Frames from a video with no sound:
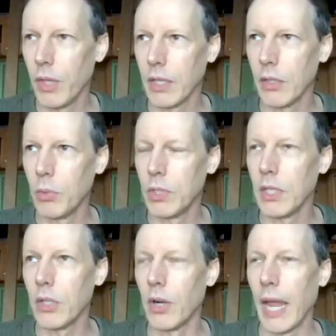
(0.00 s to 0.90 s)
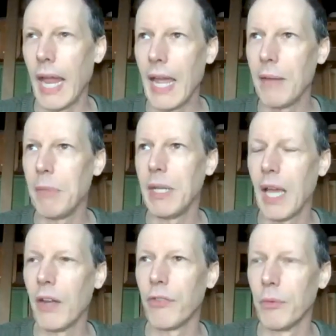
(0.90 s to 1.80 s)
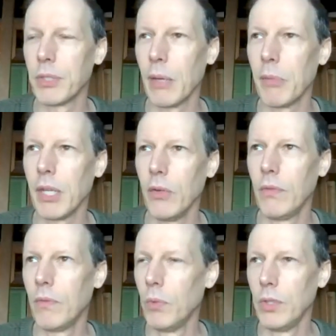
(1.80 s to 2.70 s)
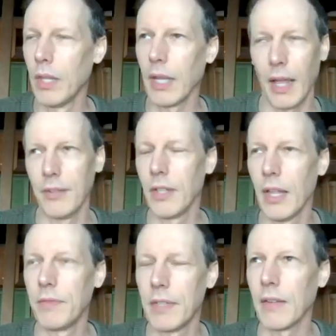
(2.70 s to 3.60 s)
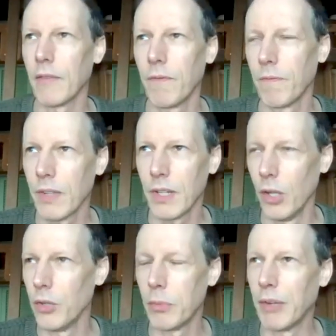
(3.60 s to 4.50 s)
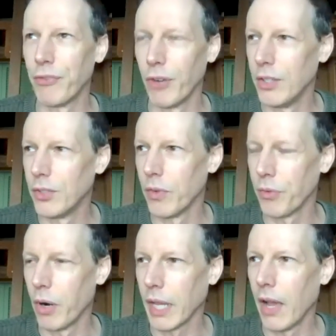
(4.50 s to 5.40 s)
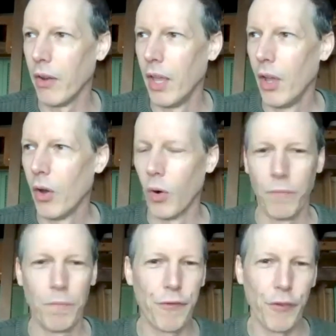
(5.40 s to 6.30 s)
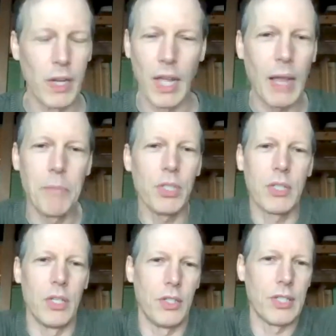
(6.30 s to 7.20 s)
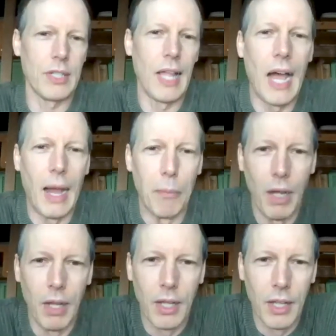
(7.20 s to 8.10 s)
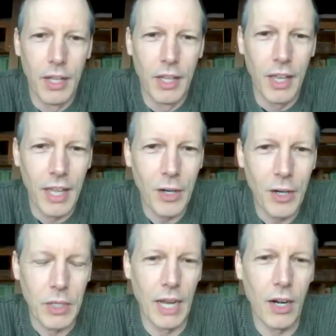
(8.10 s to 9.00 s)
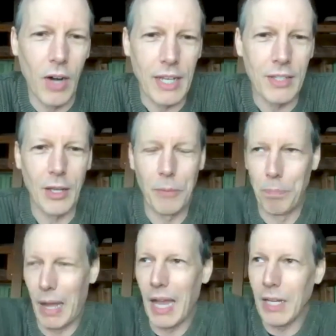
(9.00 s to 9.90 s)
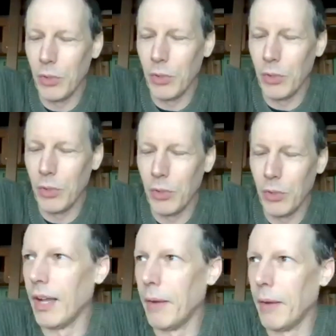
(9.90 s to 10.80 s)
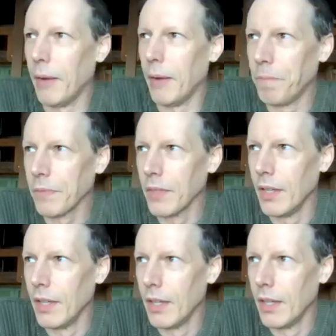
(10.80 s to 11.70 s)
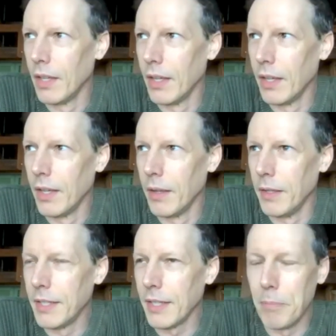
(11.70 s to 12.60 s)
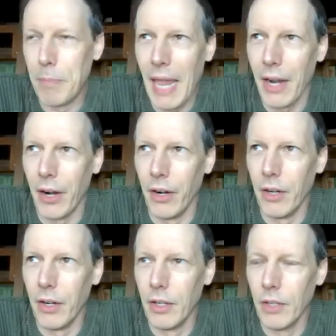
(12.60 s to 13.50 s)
piece of clothing that was either a hand-me-down from somebody who was like, I still had to take clothes for my friends or throwing it out or free. Like I'm just a slob and I don't care. I guess I could buy new stuff. Doesn't matter.